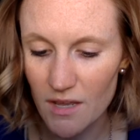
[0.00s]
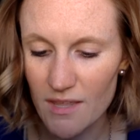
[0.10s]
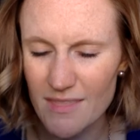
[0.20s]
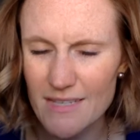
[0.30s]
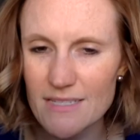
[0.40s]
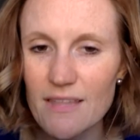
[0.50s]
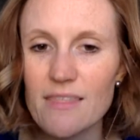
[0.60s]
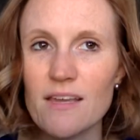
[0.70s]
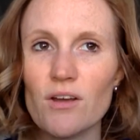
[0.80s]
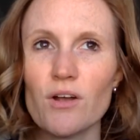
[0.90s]
And these I
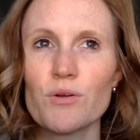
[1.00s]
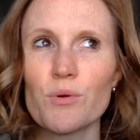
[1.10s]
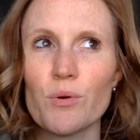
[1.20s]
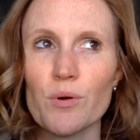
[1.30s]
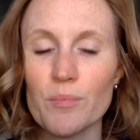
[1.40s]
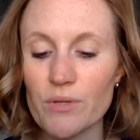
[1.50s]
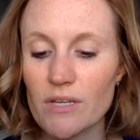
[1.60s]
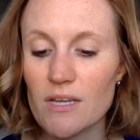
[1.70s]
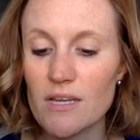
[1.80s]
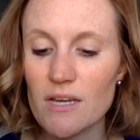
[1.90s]
think are
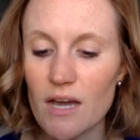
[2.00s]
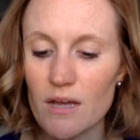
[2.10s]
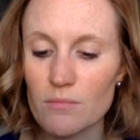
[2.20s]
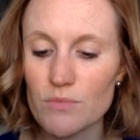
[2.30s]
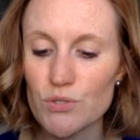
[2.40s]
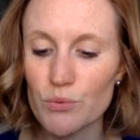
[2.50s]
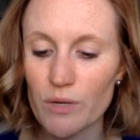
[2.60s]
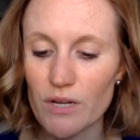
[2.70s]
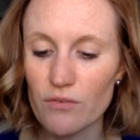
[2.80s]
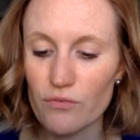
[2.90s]
normally
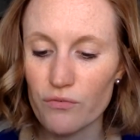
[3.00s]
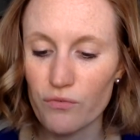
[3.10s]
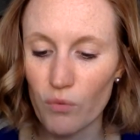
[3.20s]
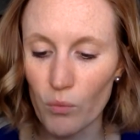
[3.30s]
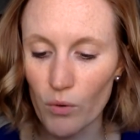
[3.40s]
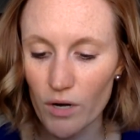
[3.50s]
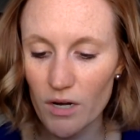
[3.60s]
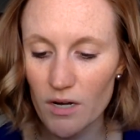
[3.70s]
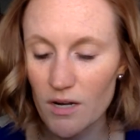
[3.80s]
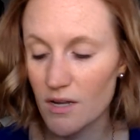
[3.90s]

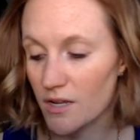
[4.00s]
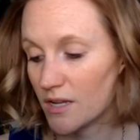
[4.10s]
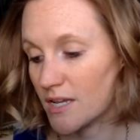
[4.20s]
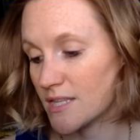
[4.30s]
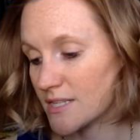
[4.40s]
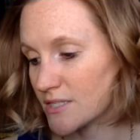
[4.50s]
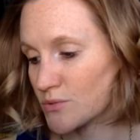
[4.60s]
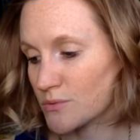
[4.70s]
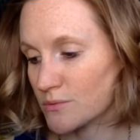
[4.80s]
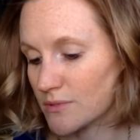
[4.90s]
$24, and
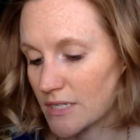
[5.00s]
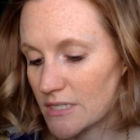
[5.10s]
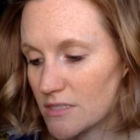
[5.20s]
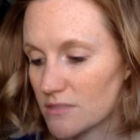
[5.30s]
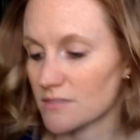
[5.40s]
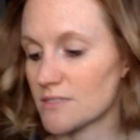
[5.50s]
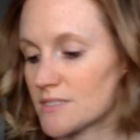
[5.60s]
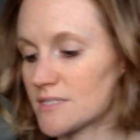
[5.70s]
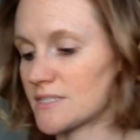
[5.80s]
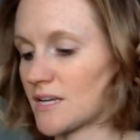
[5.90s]
this one was on
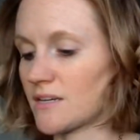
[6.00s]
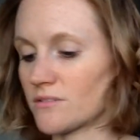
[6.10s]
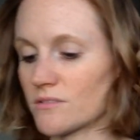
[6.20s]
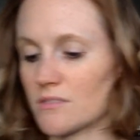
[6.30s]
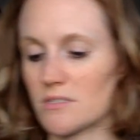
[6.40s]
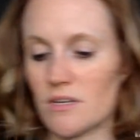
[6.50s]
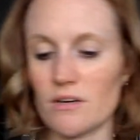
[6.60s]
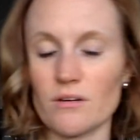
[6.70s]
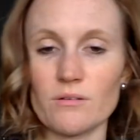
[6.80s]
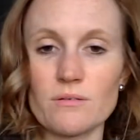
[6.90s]
sale,
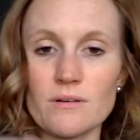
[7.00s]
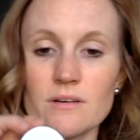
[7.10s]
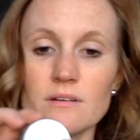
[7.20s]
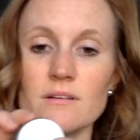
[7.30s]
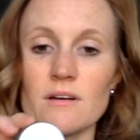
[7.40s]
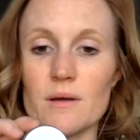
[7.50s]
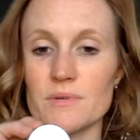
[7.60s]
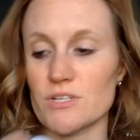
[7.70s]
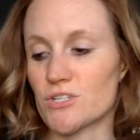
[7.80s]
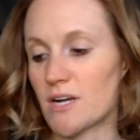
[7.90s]
so I'm
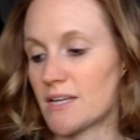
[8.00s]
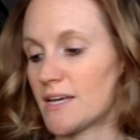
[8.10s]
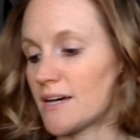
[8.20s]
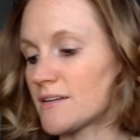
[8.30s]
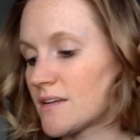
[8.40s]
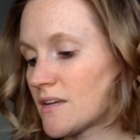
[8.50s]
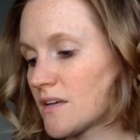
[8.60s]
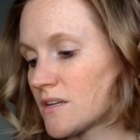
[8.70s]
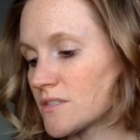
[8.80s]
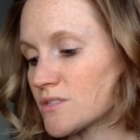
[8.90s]
going to try that.
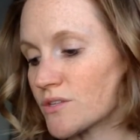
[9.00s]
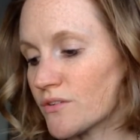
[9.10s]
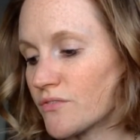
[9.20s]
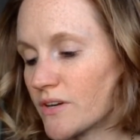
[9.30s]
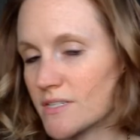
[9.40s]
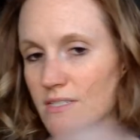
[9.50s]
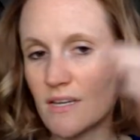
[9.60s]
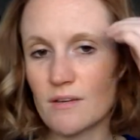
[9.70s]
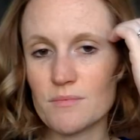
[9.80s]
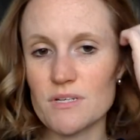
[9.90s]
So the first
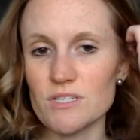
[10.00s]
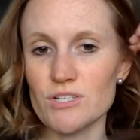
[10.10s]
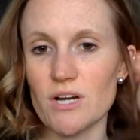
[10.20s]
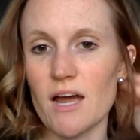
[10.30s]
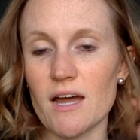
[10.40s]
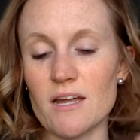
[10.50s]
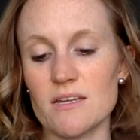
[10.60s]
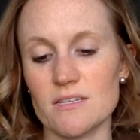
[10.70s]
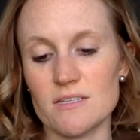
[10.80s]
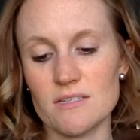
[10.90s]
thing I'm going to
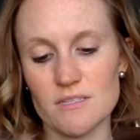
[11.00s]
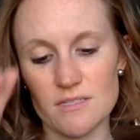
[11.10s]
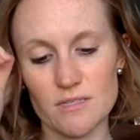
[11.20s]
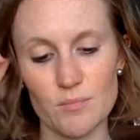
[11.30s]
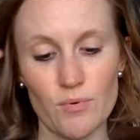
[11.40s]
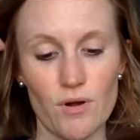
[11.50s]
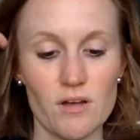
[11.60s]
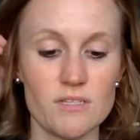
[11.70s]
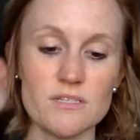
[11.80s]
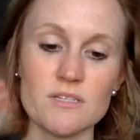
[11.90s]
try is the
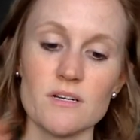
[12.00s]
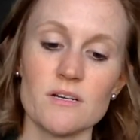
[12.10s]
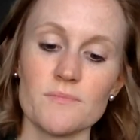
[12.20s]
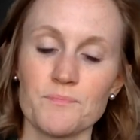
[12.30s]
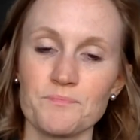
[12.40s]
bronzer.